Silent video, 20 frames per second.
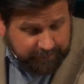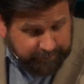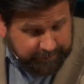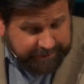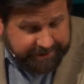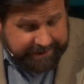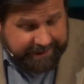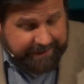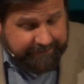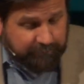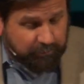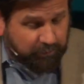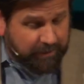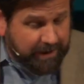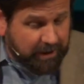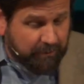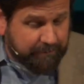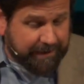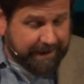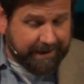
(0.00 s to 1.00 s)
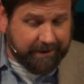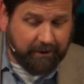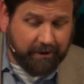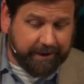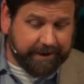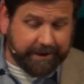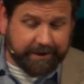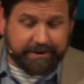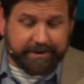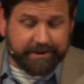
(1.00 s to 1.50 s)
received well by
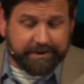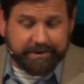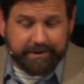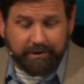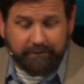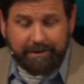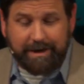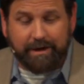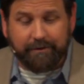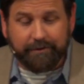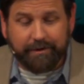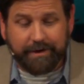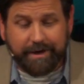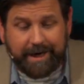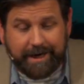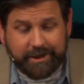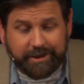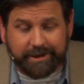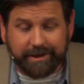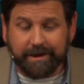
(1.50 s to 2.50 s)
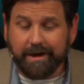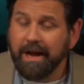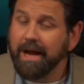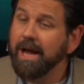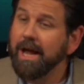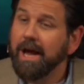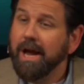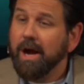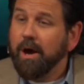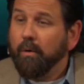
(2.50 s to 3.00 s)
audiences around the nation,
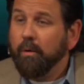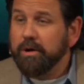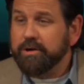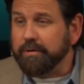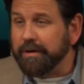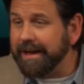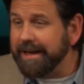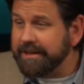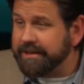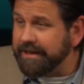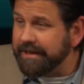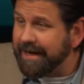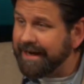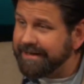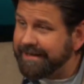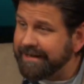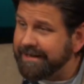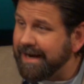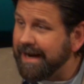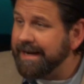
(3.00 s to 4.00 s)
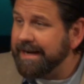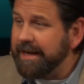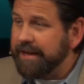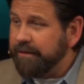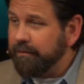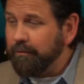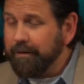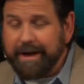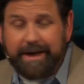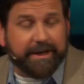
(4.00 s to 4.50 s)
was released in
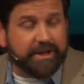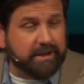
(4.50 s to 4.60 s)
1993.